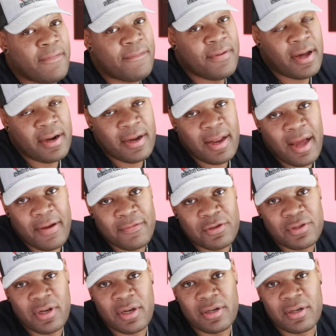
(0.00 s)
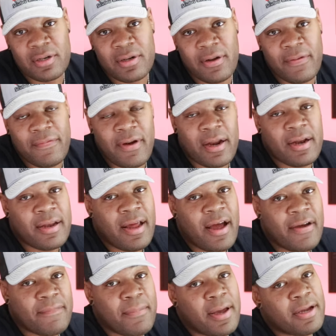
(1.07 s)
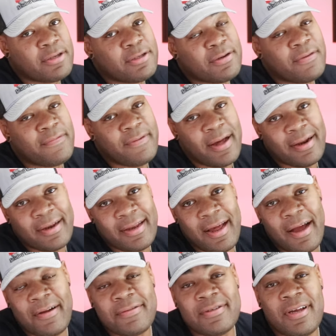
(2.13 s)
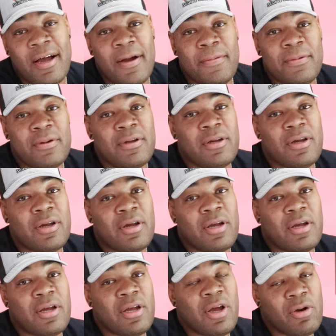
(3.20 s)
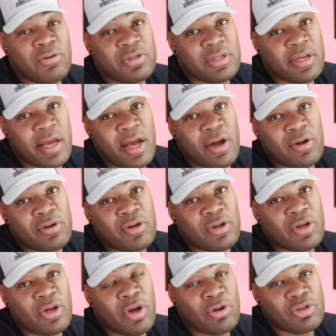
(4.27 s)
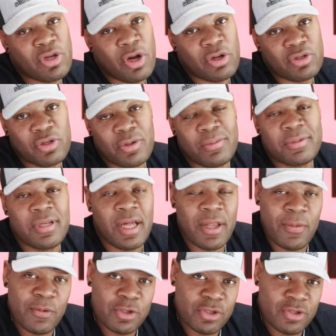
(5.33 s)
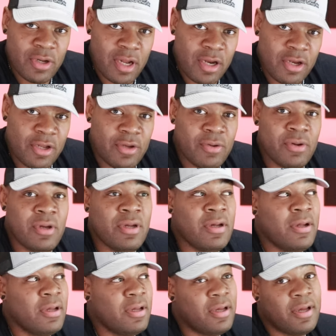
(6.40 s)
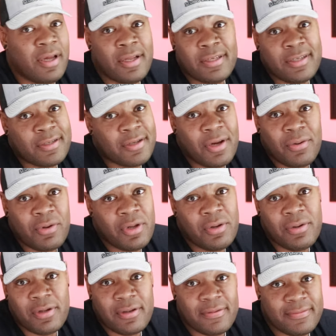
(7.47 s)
Find a dive instructor, find a dive master, find a dive shop, go sit down, go talk to them, tell them what you're trying to do, and just go do it.